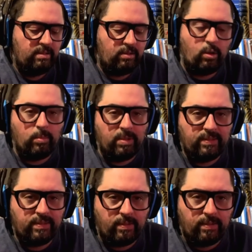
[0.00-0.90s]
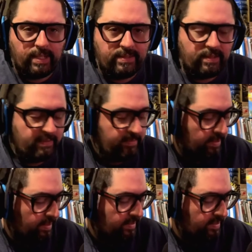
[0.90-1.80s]
tournaments and all that stuff,
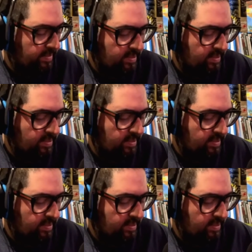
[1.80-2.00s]
and this is